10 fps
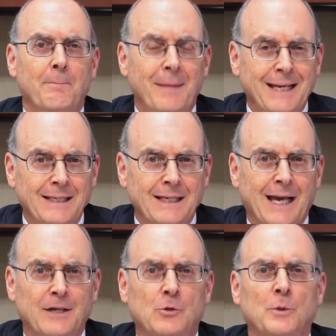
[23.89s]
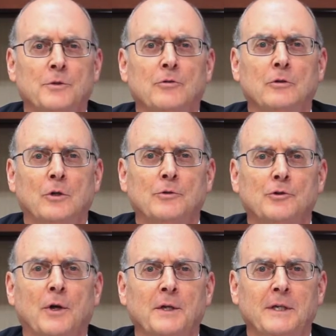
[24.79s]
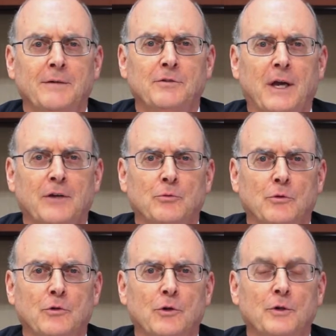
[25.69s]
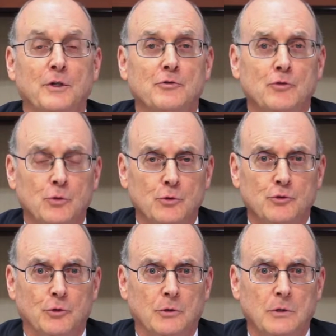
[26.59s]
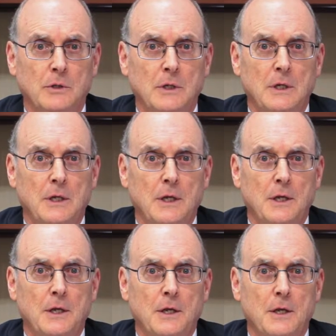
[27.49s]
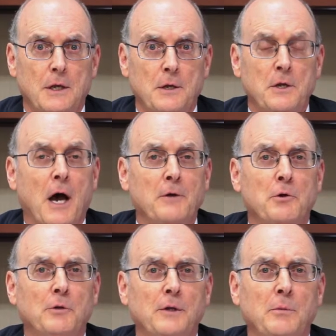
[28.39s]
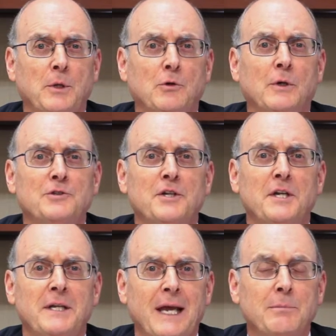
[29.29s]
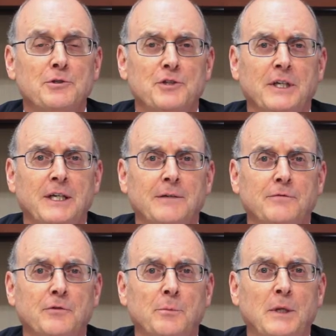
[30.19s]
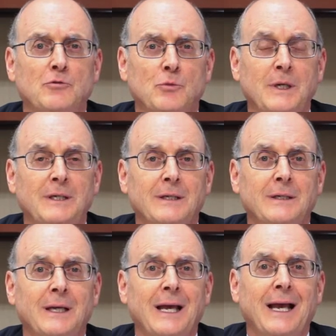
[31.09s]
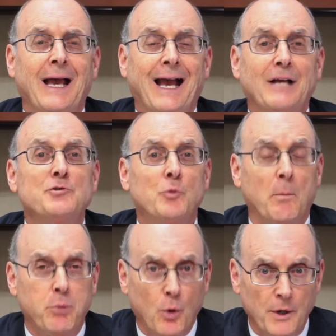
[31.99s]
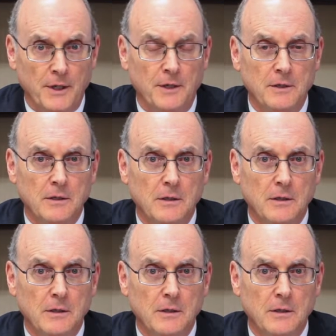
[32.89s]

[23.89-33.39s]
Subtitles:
Making adequate disclosure on a gift tax return is crucial, not only because it enables the gift to be treated as reported,